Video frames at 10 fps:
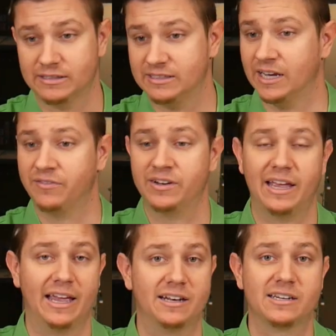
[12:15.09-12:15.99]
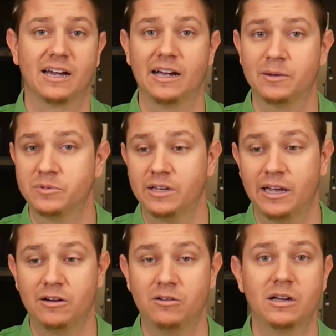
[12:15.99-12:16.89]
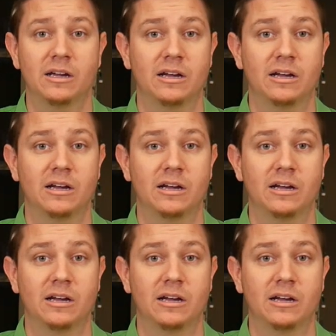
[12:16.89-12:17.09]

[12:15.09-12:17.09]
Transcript: 7 to 8 times now.